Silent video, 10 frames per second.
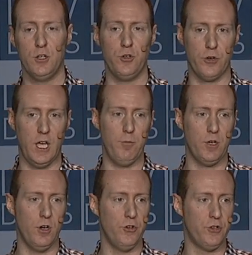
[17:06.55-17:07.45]
your game
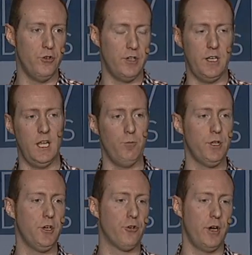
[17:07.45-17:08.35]
can also
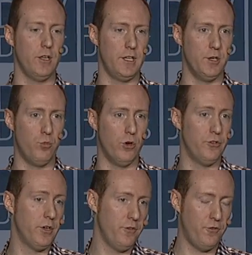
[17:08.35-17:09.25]
dynamically create
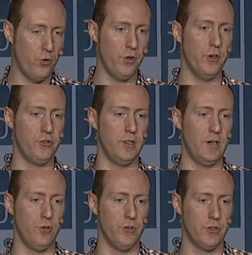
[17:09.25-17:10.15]
leaderboards for those
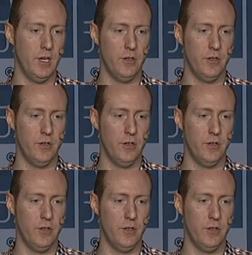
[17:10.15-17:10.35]
levels